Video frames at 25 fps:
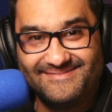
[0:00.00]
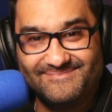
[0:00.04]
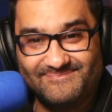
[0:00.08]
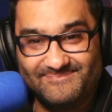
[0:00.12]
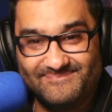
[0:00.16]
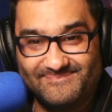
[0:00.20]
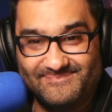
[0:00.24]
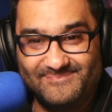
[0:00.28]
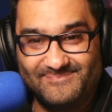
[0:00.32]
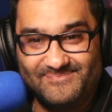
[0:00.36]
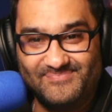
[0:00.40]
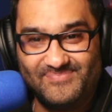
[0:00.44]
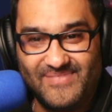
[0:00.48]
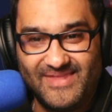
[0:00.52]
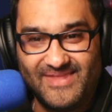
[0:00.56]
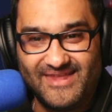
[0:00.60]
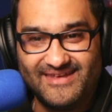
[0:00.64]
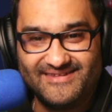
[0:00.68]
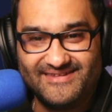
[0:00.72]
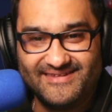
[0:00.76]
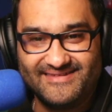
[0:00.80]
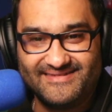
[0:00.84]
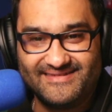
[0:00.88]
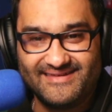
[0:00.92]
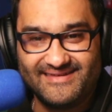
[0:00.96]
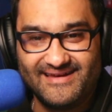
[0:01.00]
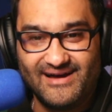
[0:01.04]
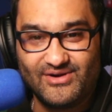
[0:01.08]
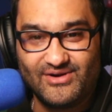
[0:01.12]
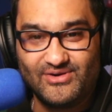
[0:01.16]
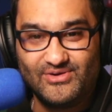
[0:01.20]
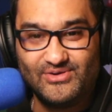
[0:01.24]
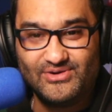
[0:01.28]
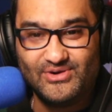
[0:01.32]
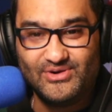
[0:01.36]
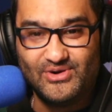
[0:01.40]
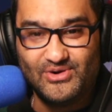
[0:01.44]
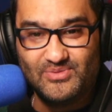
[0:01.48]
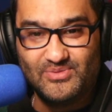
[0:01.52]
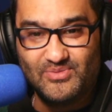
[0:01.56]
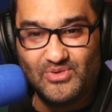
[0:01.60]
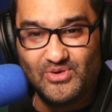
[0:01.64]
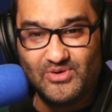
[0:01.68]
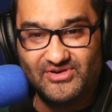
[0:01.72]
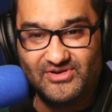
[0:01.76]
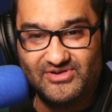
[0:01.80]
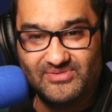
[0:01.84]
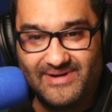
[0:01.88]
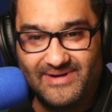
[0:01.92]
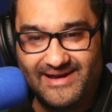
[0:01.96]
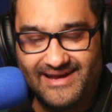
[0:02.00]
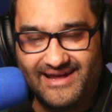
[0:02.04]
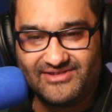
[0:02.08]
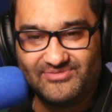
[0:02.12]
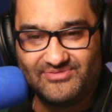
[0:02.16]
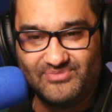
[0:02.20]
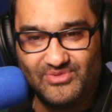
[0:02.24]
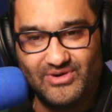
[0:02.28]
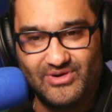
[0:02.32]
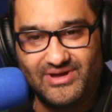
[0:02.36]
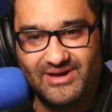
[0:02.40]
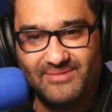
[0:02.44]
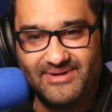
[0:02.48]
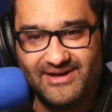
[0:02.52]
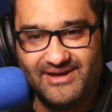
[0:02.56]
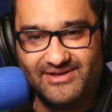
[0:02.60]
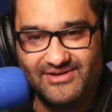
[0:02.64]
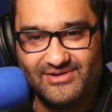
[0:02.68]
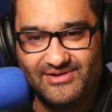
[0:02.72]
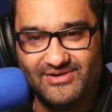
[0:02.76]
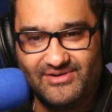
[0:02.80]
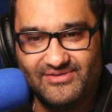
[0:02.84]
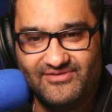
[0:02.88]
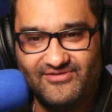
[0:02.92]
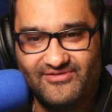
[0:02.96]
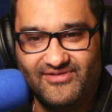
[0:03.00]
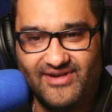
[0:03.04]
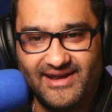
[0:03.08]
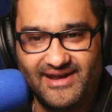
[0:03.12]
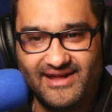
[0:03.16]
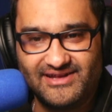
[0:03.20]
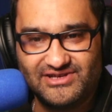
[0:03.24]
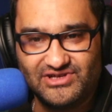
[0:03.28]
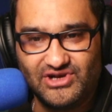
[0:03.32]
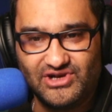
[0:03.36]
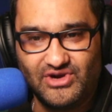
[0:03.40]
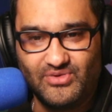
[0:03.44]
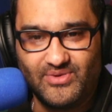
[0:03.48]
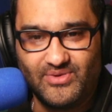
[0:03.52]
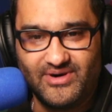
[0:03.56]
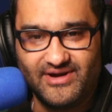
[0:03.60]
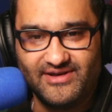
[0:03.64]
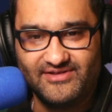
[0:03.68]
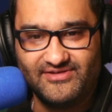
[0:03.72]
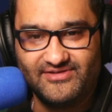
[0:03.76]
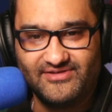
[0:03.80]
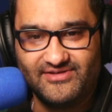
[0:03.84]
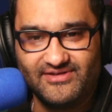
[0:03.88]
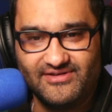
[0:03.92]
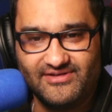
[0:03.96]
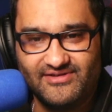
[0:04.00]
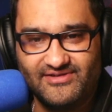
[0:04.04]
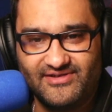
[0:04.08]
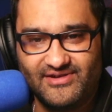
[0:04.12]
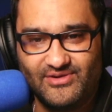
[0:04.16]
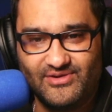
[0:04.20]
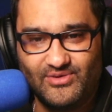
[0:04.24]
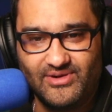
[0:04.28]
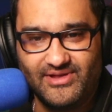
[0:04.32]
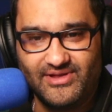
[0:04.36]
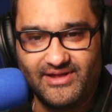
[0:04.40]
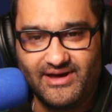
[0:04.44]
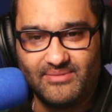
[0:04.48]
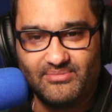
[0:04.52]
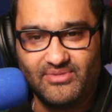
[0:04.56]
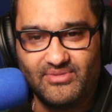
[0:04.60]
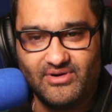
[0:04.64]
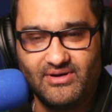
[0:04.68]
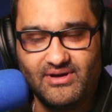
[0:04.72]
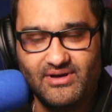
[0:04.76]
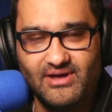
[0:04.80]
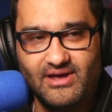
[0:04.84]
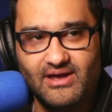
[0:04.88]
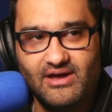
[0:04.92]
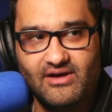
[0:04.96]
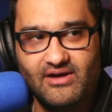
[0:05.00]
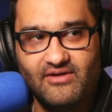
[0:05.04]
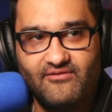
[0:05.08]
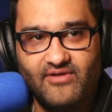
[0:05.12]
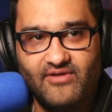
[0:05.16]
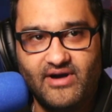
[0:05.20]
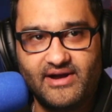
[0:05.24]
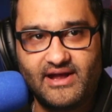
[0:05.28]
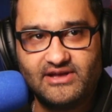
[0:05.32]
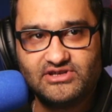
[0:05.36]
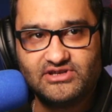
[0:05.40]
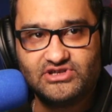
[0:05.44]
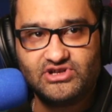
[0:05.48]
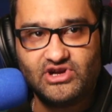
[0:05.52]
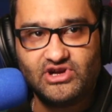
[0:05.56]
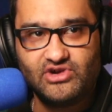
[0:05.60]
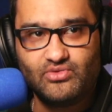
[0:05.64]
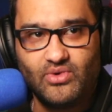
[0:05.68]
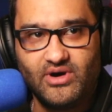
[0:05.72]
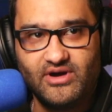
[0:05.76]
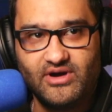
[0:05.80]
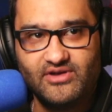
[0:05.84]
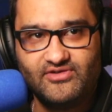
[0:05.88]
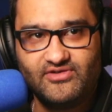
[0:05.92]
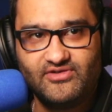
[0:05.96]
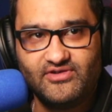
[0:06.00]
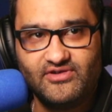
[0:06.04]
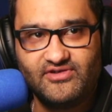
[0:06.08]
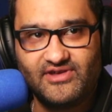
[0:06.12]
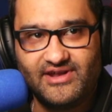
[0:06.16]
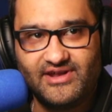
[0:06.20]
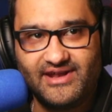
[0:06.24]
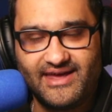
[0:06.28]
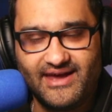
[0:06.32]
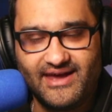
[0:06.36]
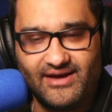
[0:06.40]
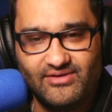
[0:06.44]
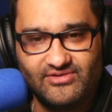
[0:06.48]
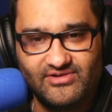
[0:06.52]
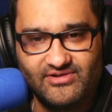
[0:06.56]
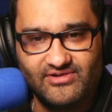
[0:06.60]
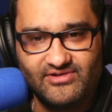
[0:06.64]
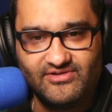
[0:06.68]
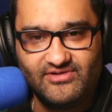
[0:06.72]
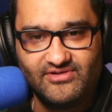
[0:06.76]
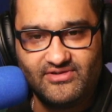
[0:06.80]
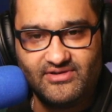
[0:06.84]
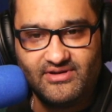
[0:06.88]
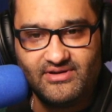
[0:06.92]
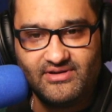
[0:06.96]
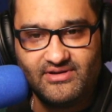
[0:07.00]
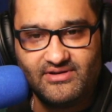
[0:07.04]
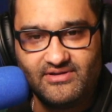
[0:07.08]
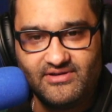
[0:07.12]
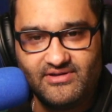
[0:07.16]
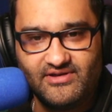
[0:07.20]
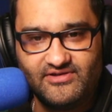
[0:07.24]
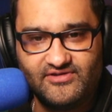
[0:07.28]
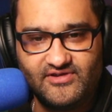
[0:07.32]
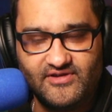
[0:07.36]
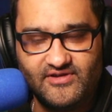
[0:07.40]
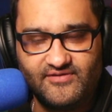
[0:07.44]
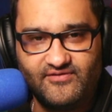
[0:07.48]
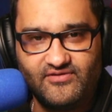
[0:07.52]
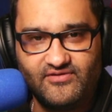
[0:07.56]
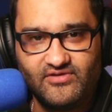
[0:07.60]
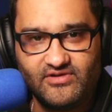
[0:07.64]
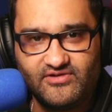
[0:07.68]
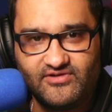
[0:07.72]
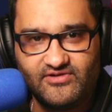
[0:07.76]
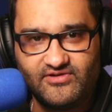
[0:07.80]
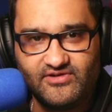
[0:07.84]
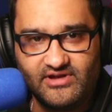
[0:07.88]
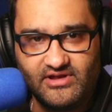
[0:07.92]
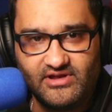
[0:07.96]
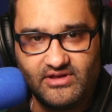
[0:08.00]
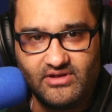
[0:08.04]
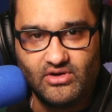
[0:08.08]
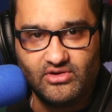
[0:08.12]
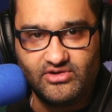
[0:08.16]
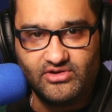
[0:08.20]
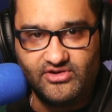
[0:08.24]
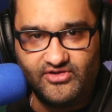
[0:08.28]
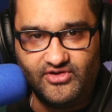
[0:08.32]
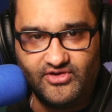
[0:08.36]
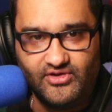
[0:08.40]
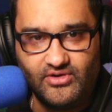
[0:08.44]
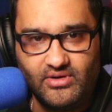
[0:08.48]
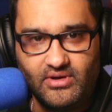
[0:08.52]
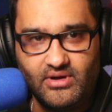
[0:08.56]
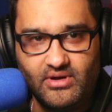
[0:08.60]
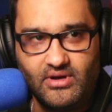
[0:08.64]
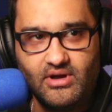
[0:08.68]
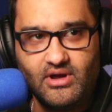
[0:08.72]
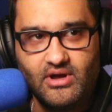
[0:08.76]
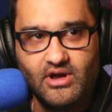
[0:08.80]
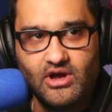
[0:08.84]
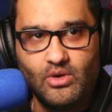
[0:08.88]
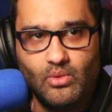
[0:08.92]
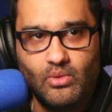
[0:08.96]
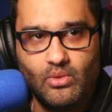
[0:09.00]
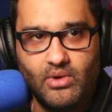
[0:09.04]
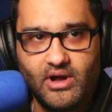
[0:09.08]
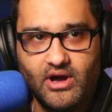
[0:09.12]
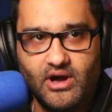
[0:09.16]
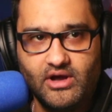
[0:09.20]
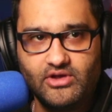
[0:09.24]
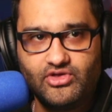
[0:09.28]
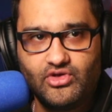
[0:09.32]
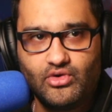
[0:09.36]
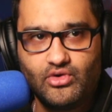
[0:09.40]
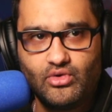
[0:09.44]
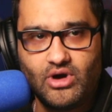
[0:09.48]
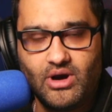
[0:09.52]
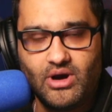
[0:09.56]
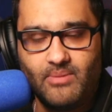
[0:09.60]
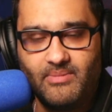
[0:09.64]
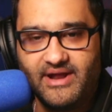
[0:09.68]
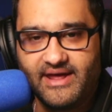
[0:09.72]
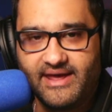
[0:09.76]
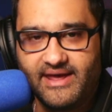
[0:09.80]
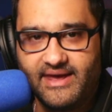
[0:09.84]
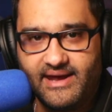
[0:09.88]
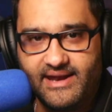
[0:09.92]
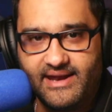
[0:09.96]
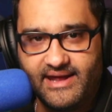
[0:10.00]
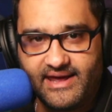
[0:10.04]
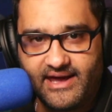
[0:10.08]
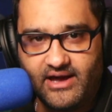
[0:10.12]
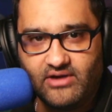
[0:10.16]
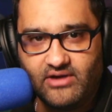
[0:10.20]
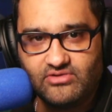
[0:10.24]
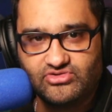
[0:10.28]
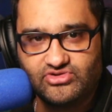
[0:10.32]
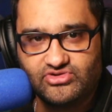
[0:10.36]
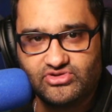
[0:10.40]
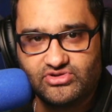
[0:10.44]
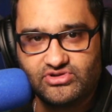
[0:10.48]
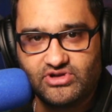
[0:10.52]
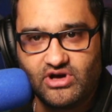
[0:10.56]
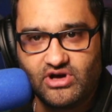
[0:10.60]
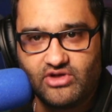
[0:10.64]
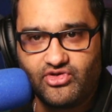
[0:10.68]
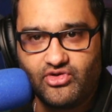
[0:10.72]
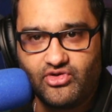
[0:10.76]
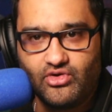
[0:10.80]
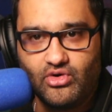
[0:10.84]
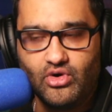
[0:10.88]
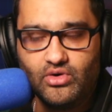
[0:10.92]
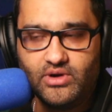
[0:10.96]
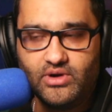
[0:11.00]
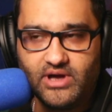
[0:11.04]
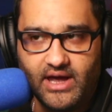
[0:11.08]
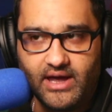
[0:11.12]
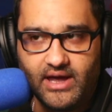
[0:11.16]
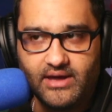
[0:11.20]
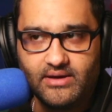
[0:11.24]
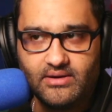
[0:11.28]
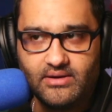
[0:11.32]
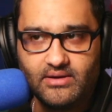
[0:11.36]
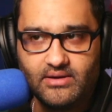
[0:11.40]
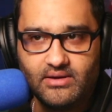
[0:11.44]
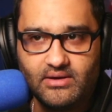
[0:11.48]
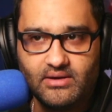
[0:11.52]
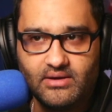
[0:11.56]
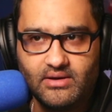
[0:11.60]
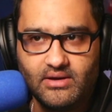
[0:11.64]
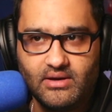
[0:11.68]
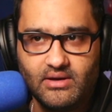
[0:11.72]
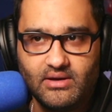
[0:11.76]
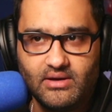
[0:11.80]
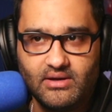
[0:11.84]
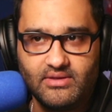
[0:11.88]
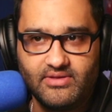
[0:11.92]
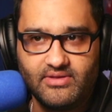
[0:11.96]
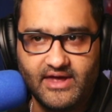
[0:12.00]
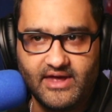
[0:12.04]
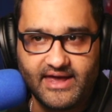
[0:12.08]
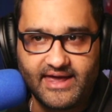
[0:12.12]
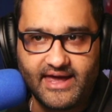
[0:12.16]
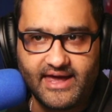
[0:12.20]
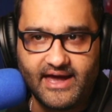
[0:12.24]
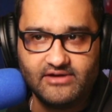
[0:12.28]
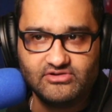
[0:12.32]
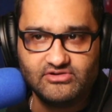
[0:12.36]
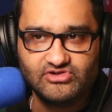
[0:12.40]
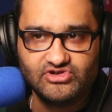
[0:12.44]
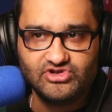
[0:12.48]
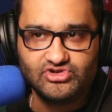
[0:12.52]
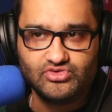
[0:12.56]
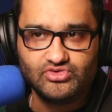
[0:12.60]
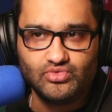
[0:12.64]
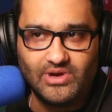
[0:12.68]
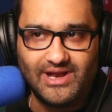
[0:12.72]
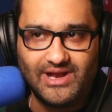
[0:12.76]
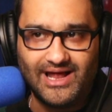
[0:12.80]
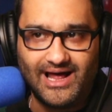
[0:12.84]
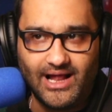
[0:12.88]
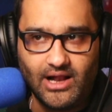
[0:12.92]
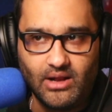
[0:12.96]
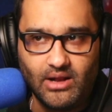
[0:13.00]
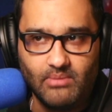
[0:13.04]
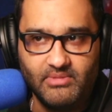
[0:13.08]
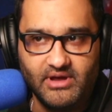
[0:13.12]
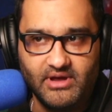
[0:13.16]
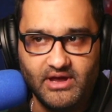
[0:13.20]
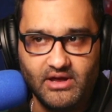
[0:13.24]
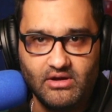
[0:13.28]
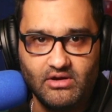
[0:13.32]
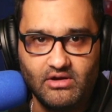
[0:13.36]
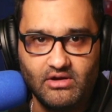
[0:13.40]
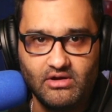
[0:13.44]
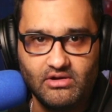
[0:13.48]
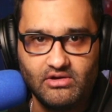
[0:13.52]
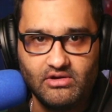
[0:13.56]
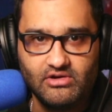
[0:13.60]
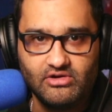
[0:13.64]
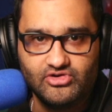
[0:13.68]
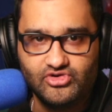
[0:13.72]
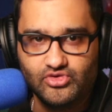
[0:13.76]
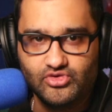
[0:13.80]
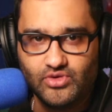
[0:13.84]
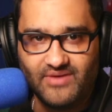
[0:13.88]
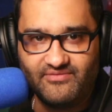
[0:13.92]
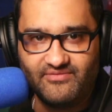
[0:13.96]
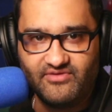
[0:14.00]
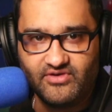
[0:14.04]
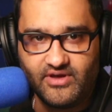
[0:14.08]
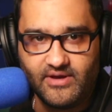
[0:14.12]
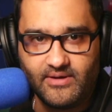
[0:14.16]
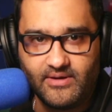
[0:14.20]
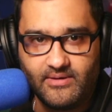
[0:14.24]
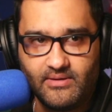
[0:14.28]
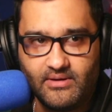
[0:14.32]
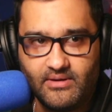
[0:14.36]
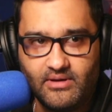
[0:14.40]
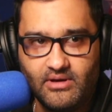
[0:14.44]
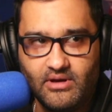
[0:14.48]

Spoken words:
I could go more into my last point about, you know, financial advisors and all that, but financial advisors and accountants, there's difference in the two. When I thought I'm going to get an accountant, I thought, okay, the accountant will help me do everything.